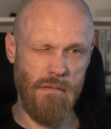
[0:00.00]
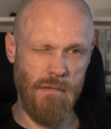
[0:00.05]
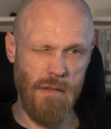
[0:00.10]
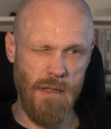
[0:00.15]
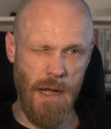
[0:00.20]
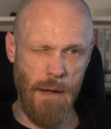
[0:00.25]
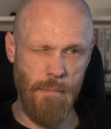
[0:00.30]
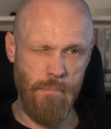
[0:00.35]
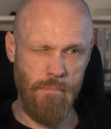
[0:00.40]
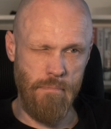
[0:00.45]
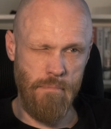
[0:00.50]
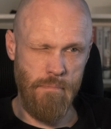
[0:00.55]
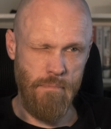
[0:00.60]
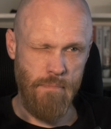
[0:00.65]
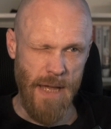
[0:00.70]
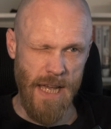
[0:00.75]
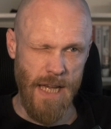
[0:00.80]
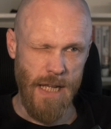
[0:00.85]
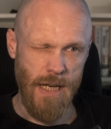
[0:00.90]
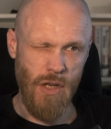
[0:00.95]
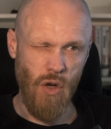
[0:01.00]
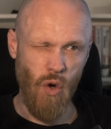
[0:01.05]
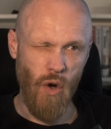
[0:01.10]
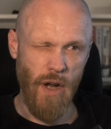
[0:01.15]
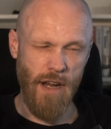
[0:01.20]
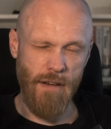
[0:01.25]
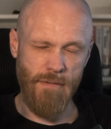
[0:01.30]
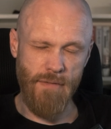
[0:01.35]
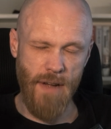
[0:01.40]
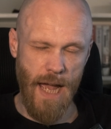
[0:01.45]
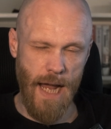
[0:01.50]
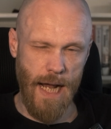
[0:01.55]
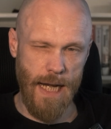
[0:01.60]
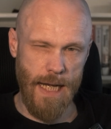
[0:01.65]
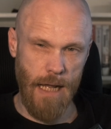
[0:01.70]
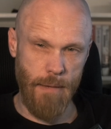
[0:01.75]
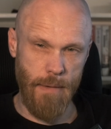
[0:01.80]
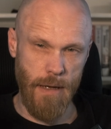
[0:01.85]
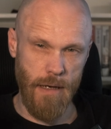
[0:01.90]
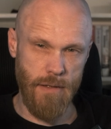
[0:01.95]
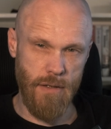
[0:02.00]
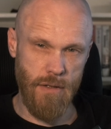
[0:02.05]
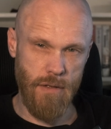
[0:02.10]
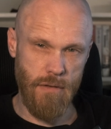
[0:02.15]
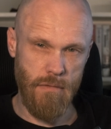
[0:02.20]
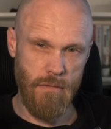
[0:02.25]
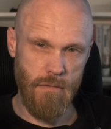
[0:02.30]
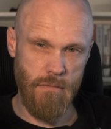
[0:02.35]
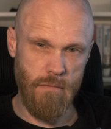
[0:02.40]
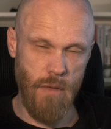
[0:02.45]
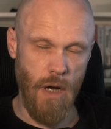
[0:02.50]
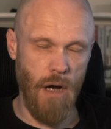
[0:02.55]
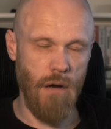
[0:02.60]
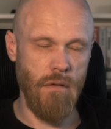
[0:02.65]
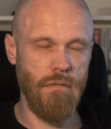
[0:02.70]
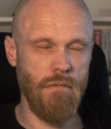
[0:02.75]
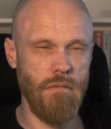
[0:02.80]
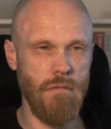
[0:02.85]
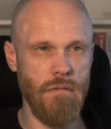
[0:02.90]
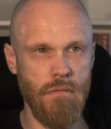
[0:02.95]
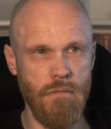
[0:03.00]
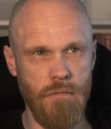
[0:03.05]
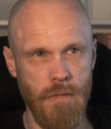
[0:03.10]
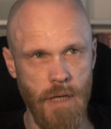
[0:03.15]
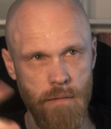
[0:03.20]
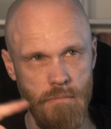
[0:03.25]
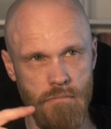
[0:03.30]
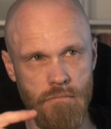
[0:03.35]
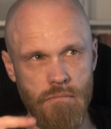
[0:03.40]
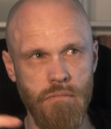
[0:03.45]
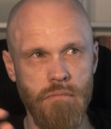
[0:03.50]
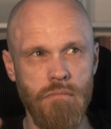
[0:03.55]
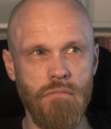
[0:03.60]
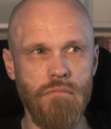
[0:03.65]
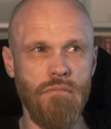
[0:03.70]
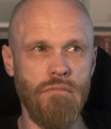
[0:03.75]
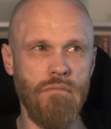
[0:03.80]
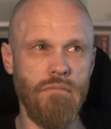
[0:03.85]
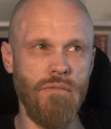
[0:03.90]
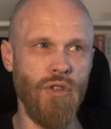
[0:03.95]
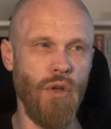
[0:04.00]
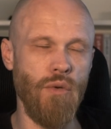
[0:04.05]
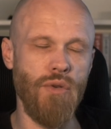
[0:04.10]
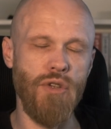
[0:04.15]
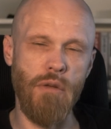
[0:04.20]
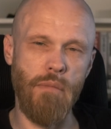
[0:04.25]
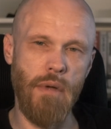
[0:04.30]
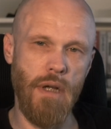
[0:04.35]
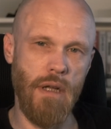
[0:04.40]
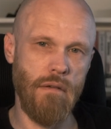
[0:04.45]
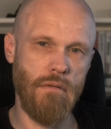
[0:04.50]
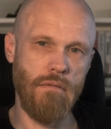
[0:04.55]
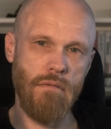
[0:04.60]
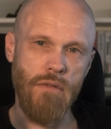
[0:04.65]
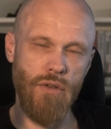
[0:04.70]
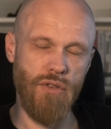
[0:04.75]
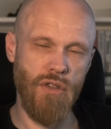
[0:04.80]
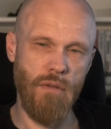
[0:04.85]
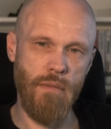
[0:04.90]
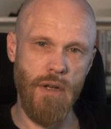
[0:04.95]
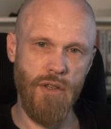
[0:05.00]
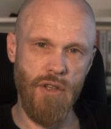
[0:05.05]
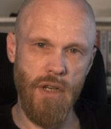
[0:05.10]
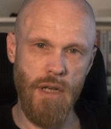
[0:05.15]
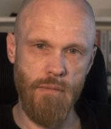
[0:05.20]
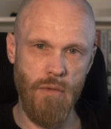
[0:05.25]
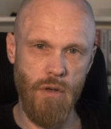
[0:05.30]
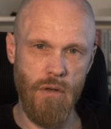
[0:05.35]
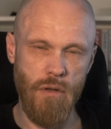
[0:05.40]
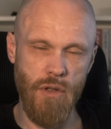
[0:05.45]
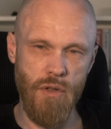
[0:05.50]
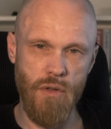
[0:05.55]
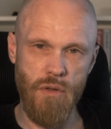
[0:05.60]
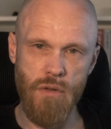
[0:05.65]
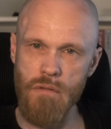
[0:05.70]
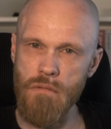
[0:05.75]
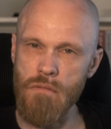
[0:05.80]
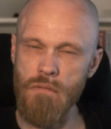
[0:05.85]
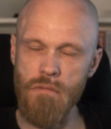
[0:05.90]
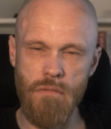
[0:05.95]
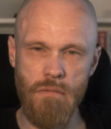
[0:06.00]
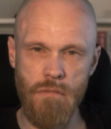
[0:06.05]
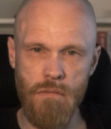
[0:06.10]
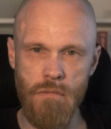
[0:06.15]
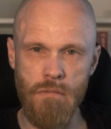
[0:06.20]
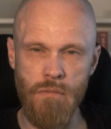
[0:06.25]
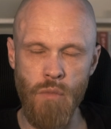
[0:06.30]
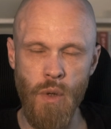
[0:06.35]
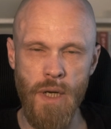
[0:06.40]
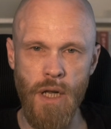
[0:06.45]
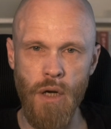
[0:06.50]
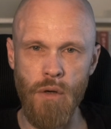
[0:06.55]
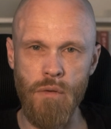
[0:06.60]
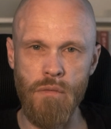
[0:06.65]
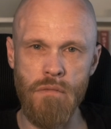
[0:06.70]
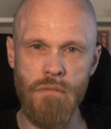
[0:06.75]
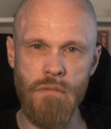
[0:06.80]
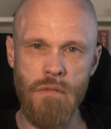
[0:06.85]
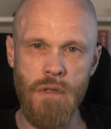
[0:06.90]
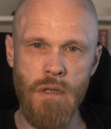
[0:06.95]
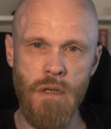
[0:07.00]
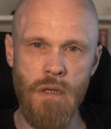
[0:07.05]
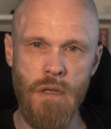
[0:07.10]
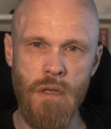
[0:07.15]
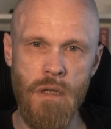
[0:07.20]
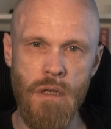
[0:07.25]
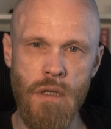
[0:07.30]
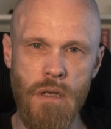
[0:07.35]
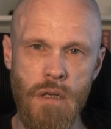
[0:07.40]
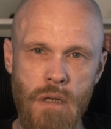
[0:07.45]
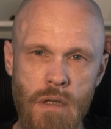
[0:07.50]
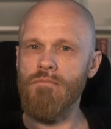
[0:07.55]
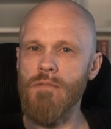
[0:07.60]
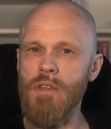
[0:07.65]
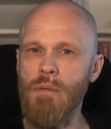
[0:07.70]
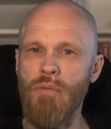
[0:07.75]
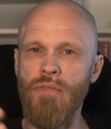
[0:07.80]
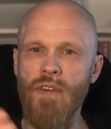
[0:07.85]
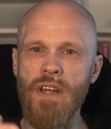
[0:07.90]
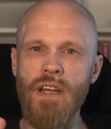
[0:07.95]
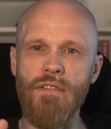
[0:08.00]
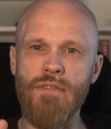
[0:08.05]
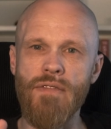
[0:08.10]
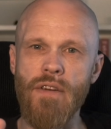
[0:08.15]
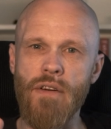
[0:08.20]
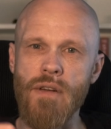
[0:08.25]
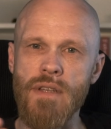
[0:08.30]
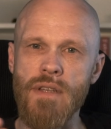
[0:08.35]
a bit annoying for academics. Well, it used to be, not so much anymore, because, you know. The prevailing theory is